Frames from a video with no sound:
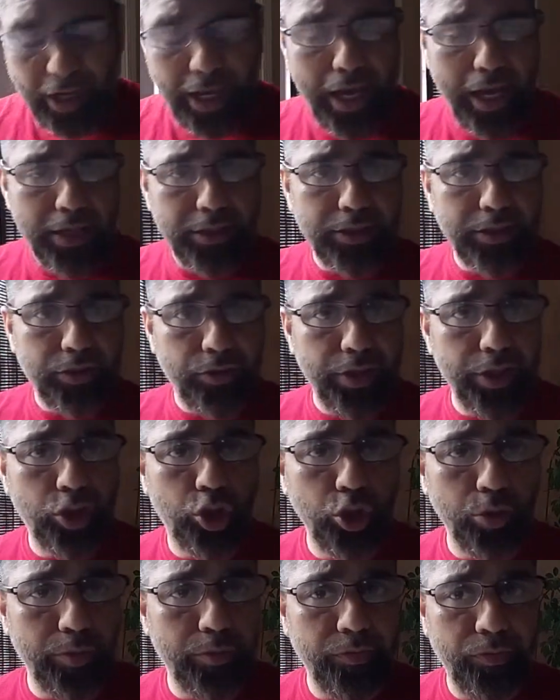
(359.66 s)
last
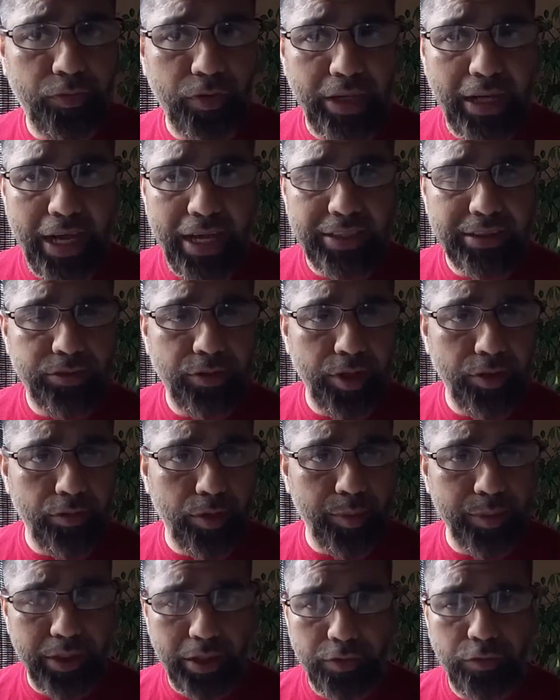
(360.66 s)
three
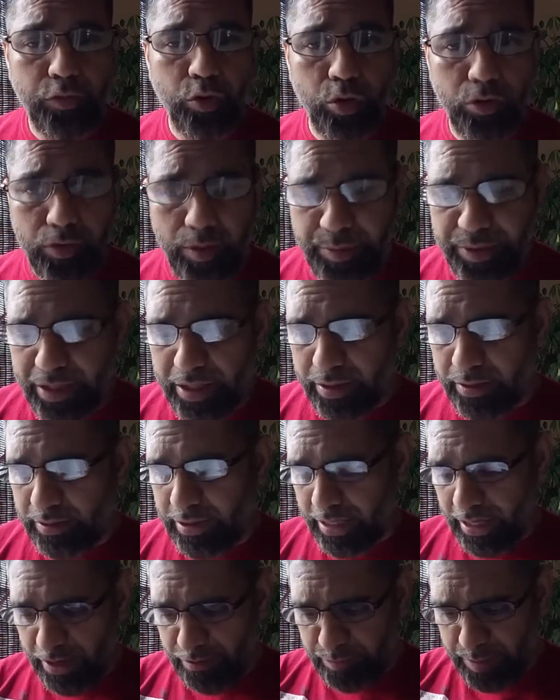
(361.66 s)
Ramadan, 4 Ramadan
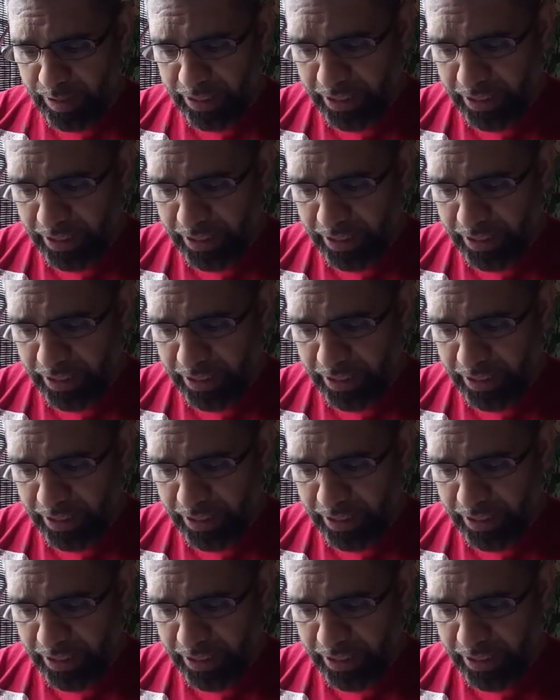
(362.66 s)
that I've been